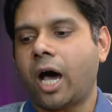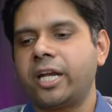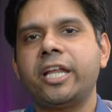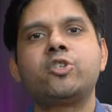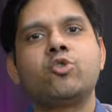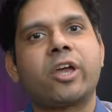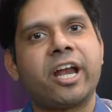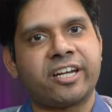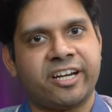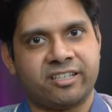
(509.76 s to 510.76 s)

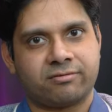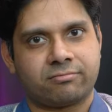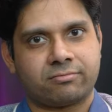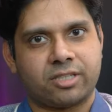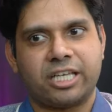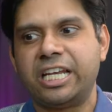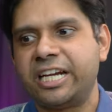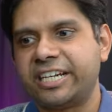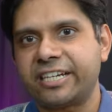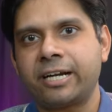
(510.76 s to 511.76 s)
uneducated,
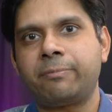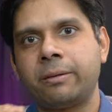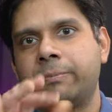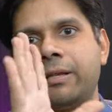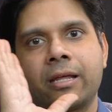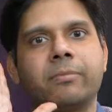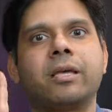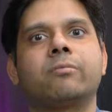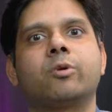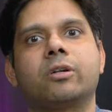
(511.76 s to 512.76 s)
illiterate people are
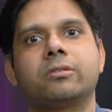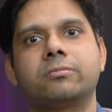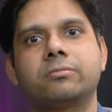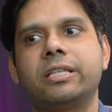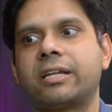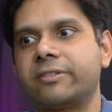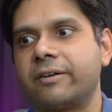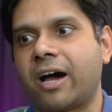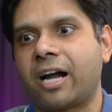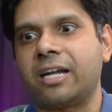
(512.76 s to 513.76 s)
being put. They're,
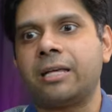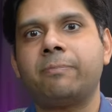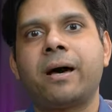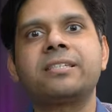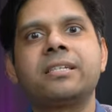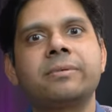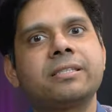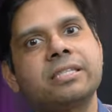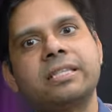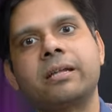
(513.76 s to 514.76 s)
they've hardly passed M S
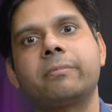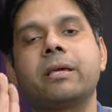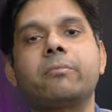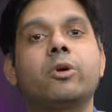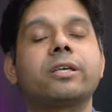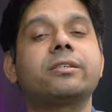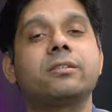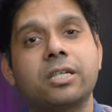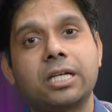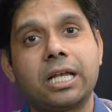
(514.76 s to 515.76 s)
C, they are being put as a
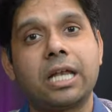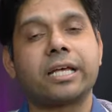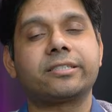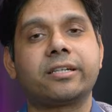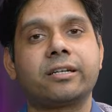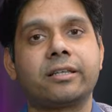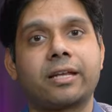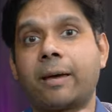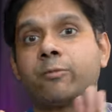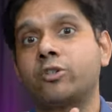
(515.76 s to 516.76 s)
lecturer there.
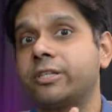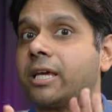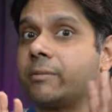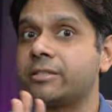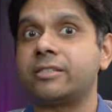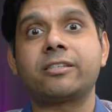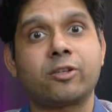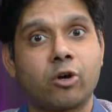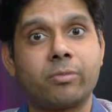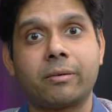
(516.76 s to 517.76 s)
I'm not saying M S Cs
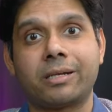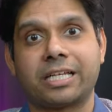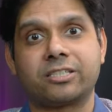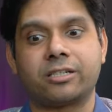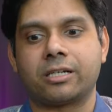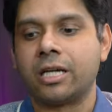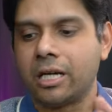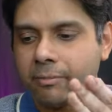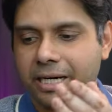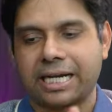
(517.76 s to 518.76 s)
cannot become a lecturer,
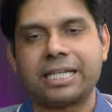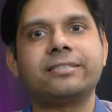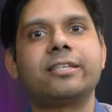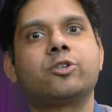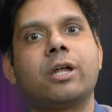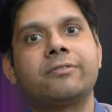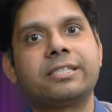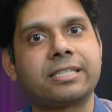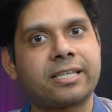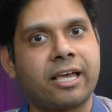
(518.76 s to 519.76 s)
but at least they should have
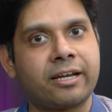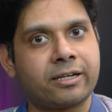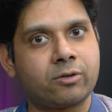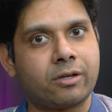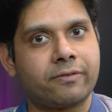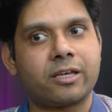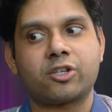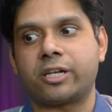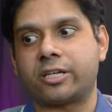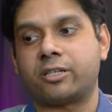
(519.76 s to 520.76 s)
C S I R Net
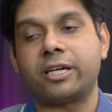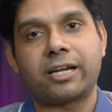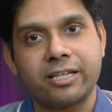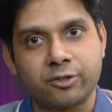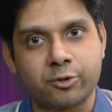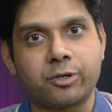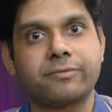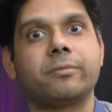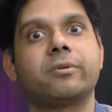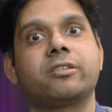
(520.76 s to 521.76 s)
qualification. At, at least they should
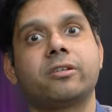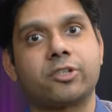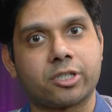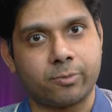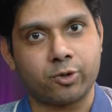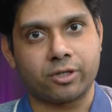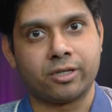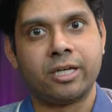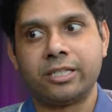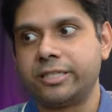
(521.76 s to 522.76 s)
have some research exposure.
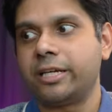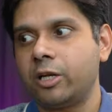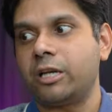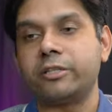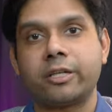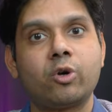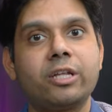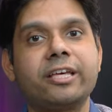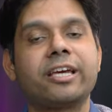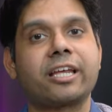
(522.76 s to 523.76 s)
Then, then
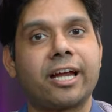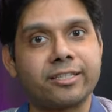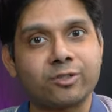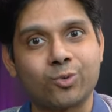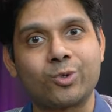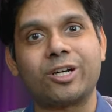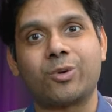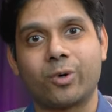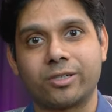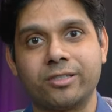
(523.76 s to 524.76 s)
only they can guide the student
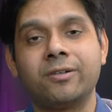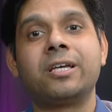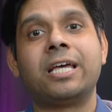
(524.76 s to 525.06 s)
towards the